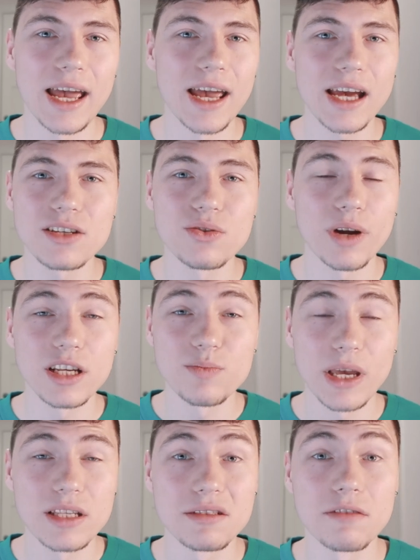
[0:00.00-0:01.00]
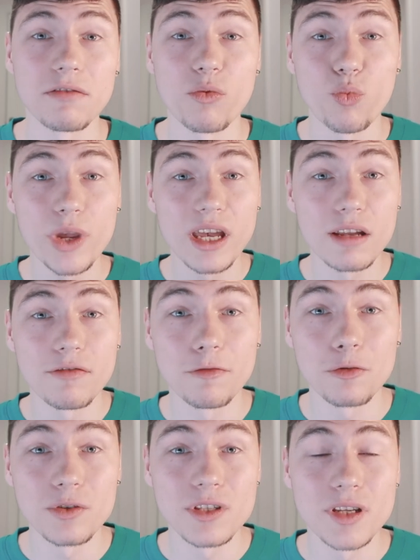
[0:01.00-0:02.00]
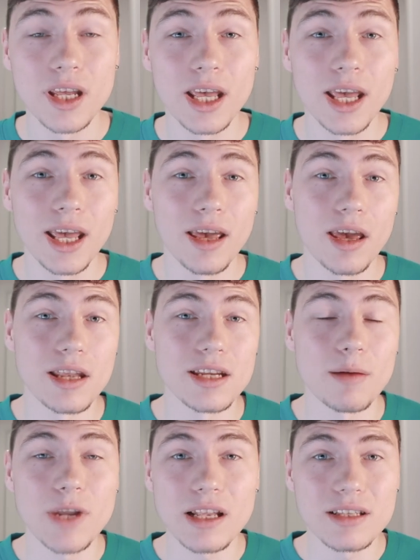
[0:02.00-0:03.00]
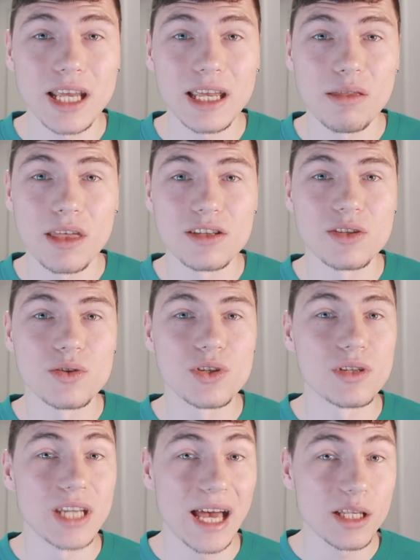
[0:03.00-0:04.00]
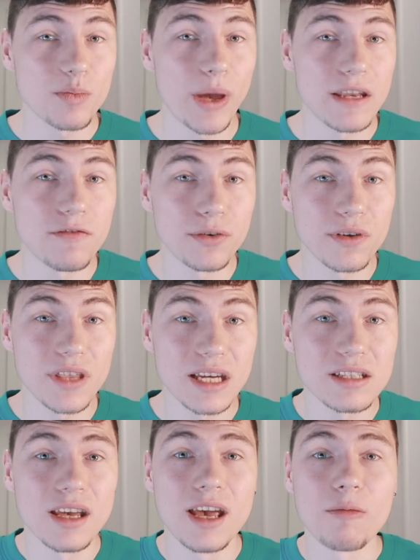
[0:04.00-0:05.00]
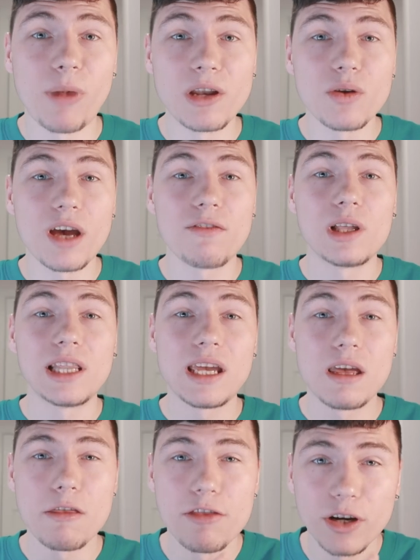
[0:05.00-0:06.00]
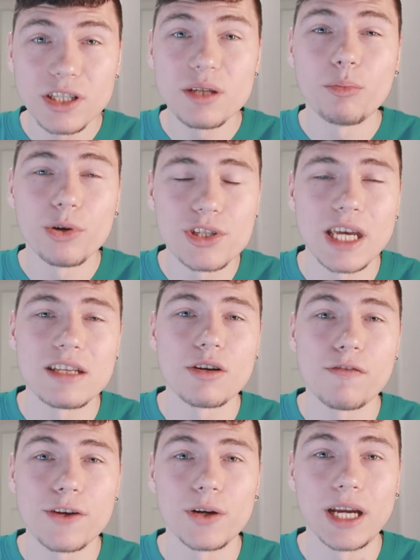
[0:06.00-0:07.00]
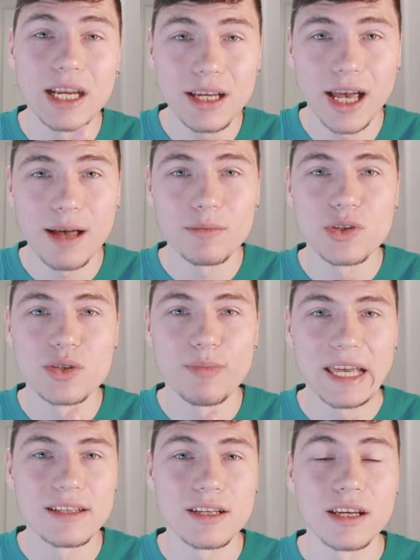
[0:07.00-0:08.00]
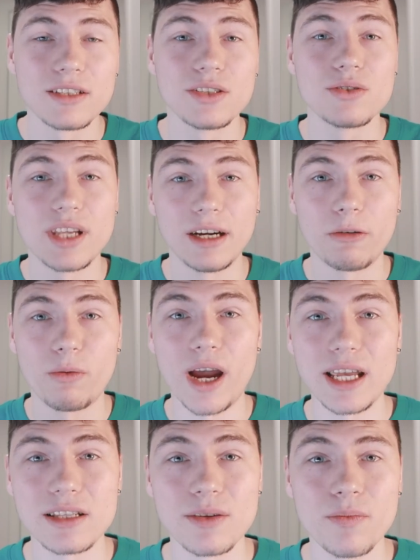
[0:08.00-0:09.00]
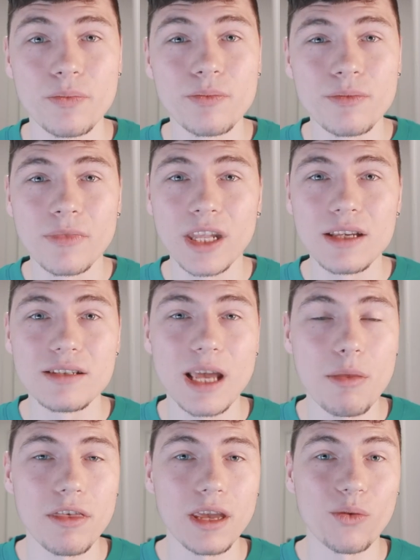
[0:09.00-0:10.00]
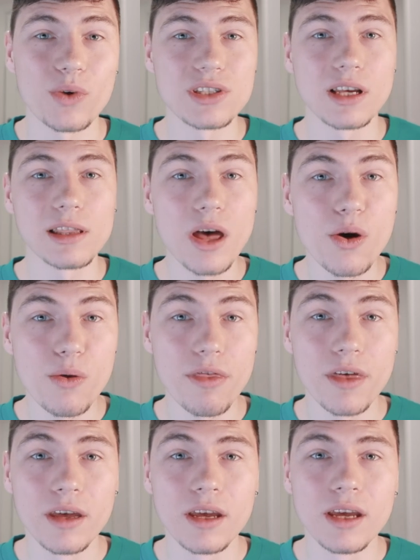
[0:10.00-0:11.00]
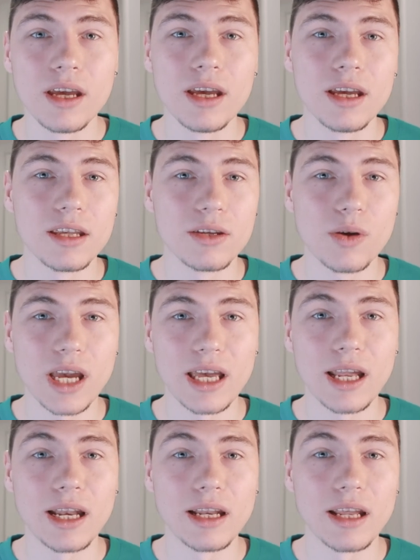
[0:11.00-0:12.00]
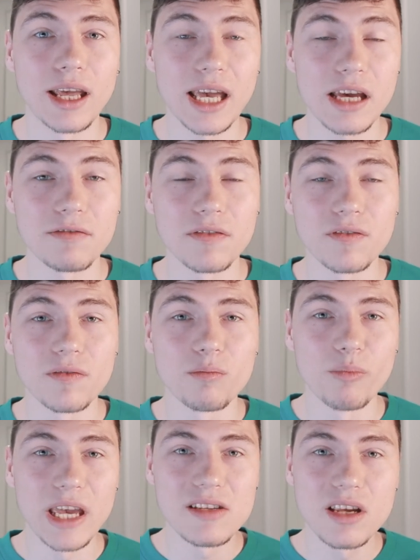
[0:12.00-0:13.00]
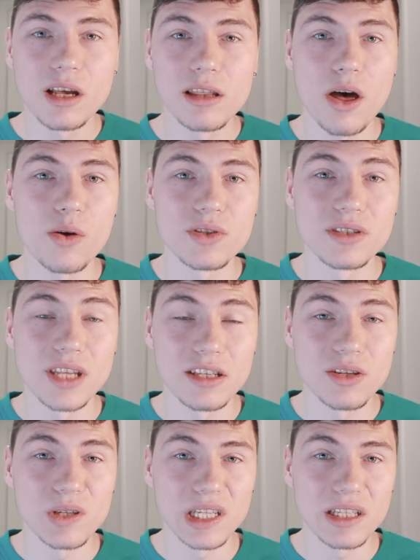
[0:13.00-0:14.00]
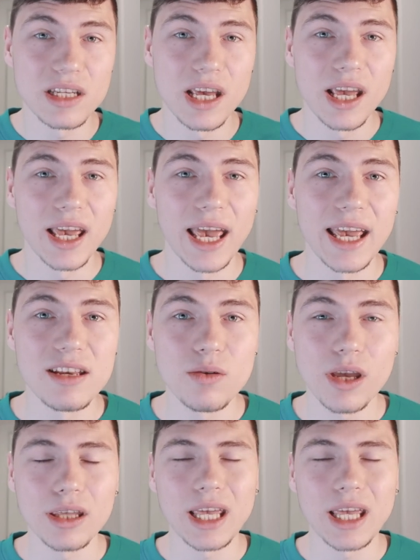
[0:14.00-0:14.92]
extra expensive vegan foods. And I'm not saying that you should not spend for that, but you have only thirty percent of your income to spend to there, right? Same thing with clothes. You can have basic clothes that you need, and you can